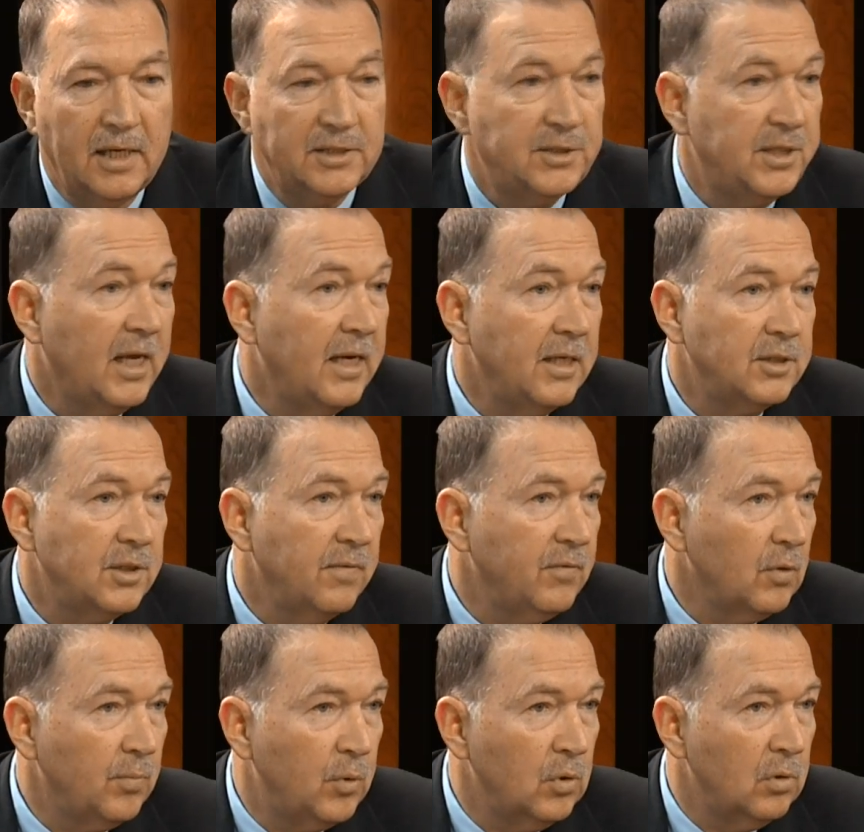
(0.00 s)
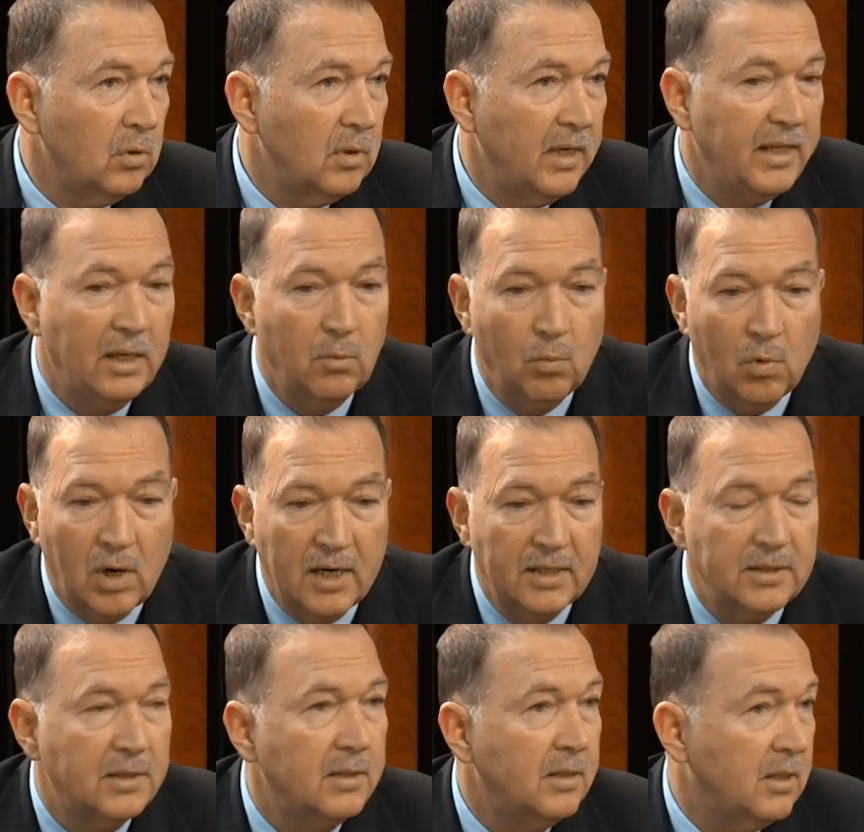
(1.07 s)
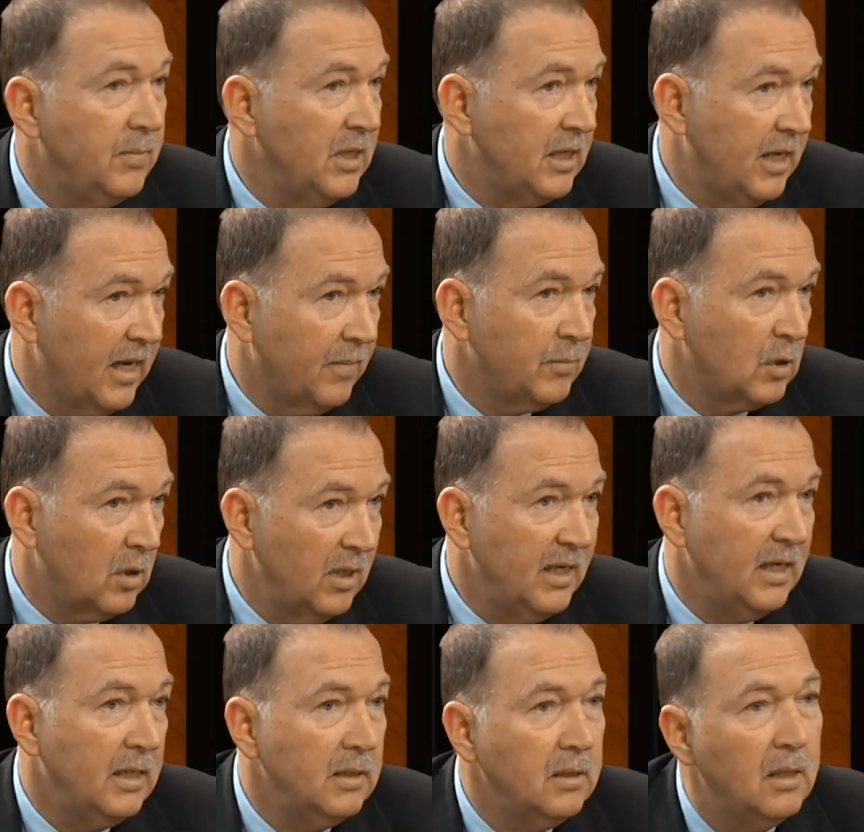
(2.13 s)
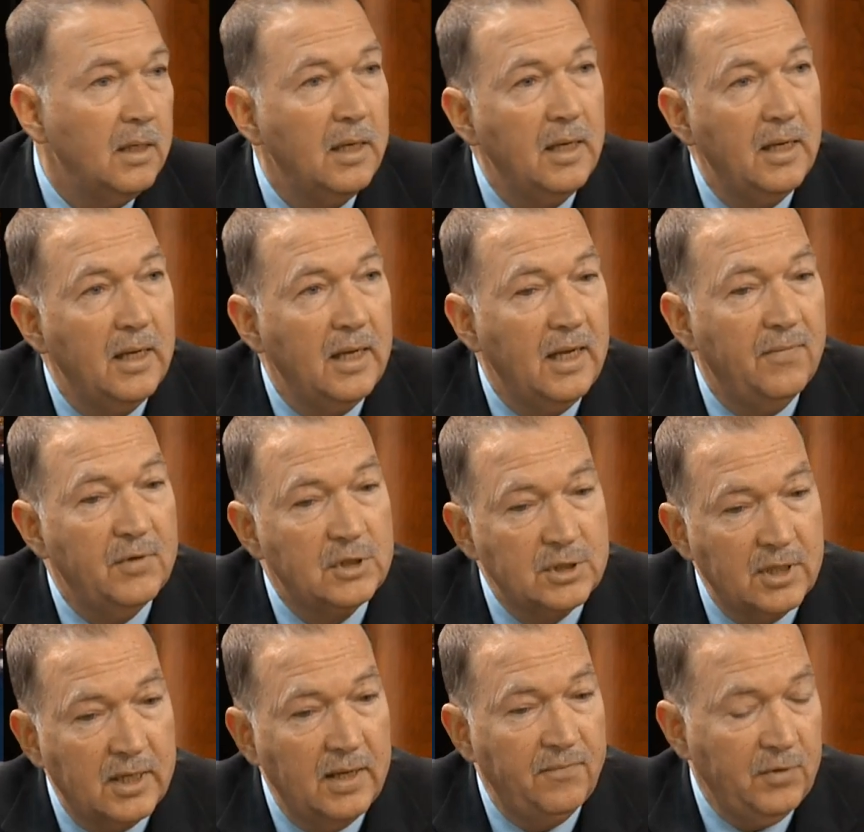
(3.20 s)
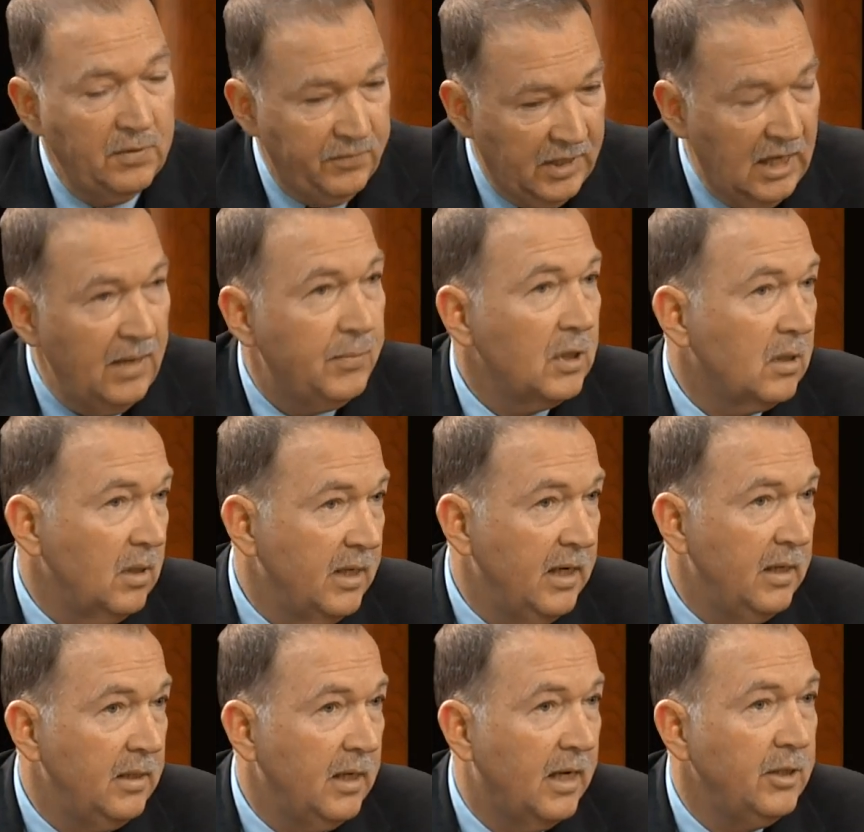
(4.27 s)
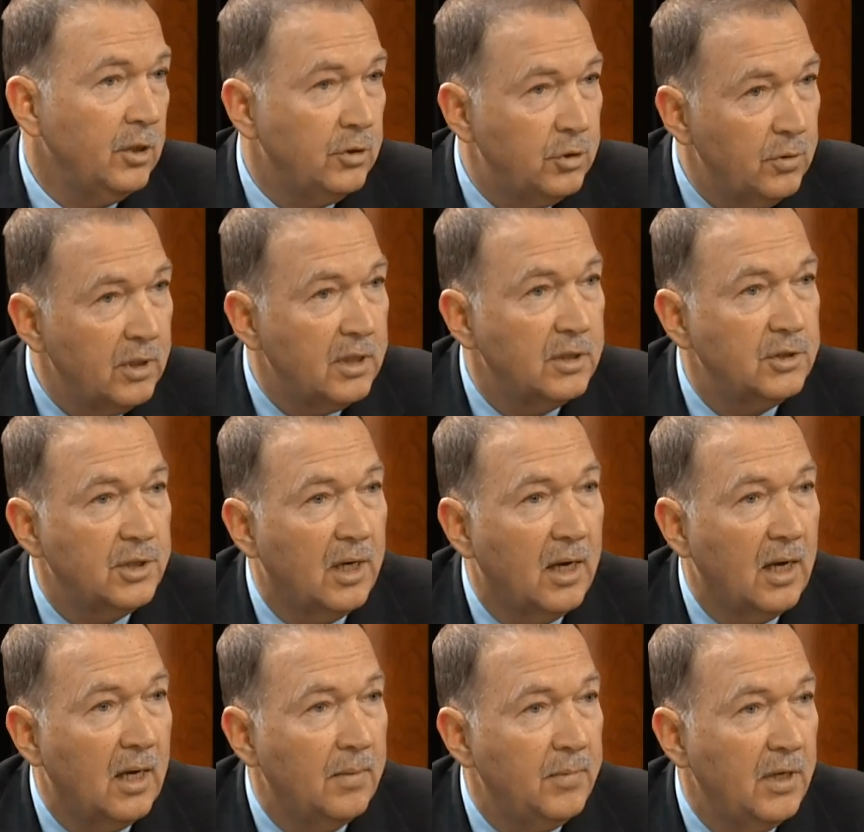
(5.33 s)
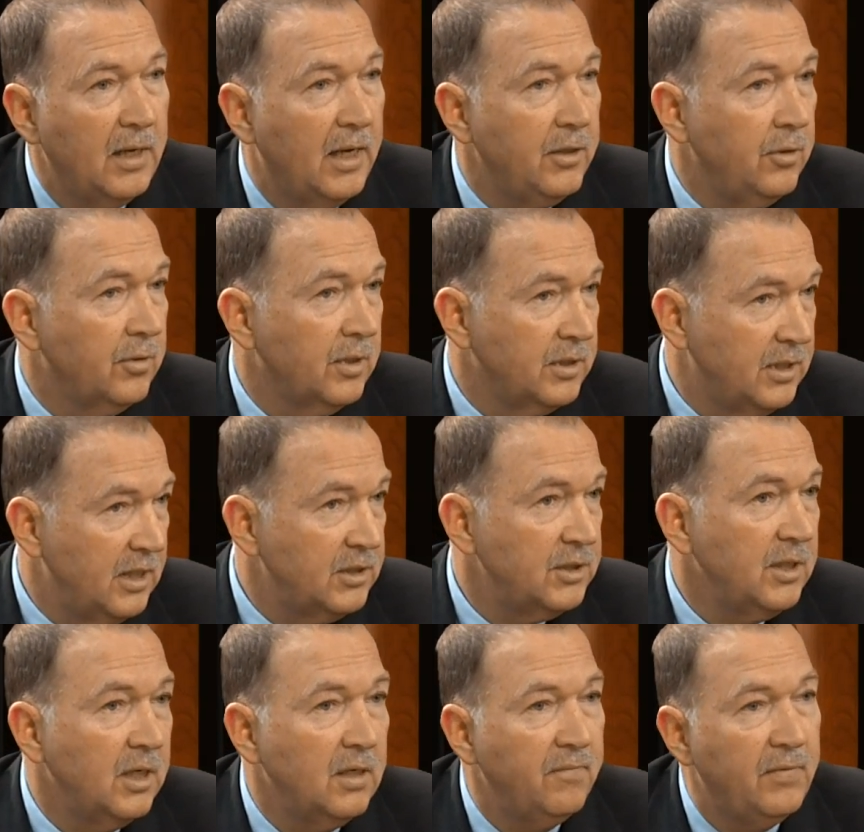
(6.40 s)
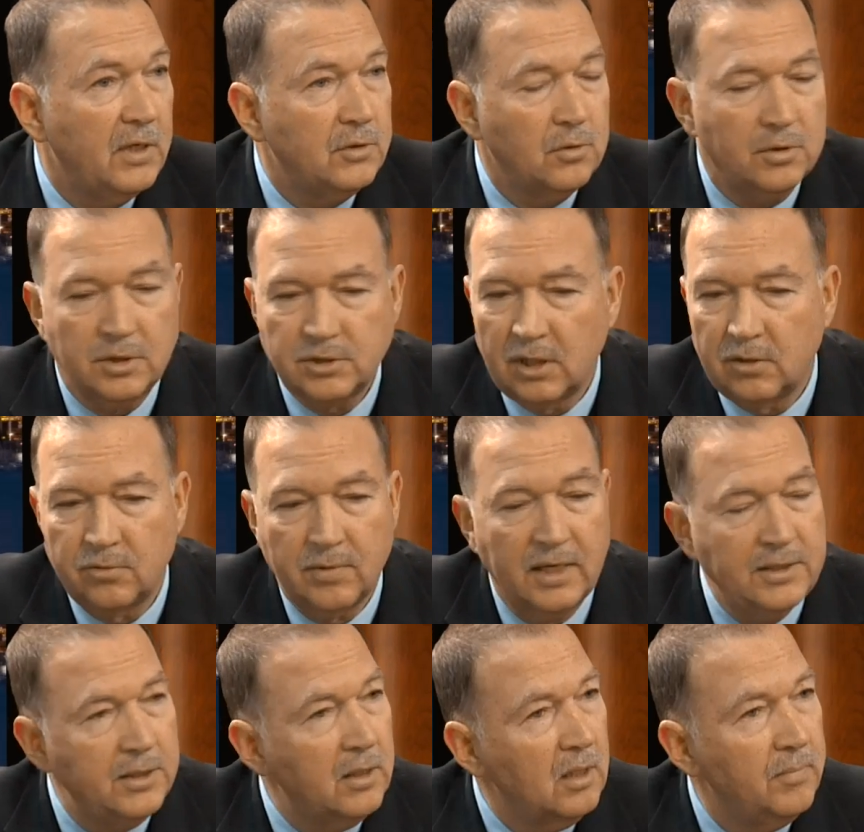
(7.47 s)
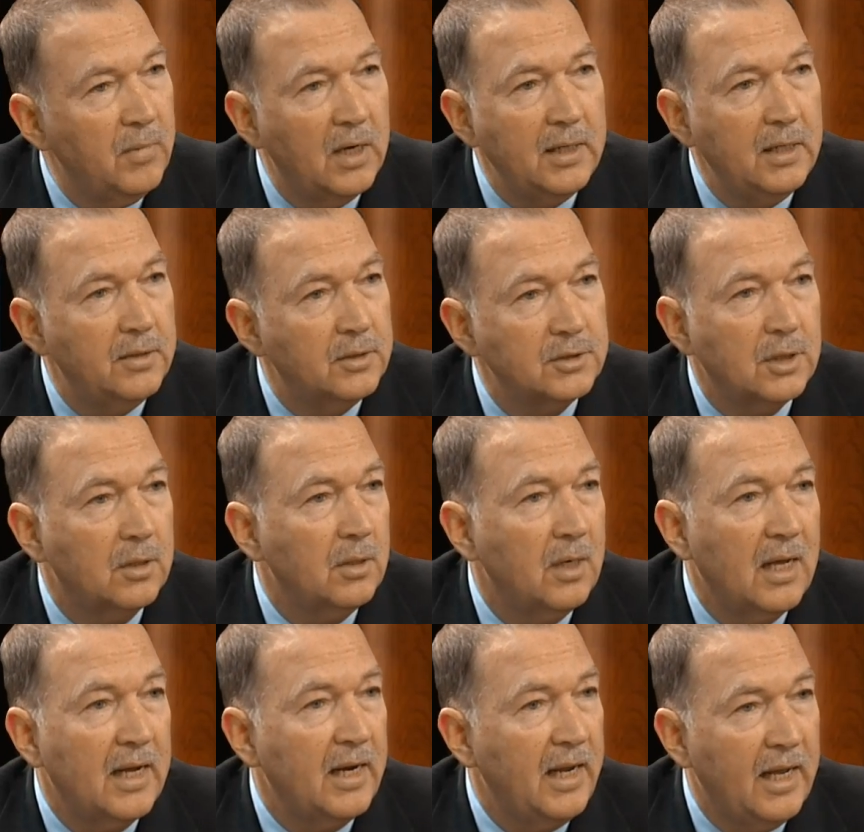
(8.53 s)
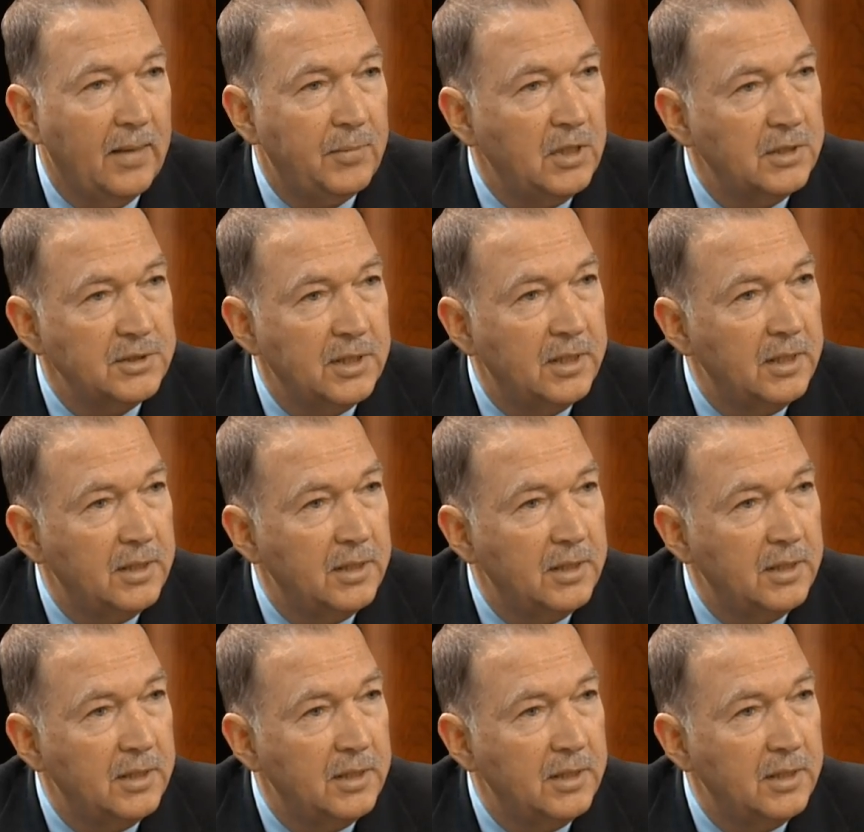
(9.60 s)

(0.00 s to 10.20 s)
aesthetics of their pool, and they want it to be kept clean. If you keep it clean and you do a good job and you're a decent individual, there's a great deal of money and there's a lot of happiness in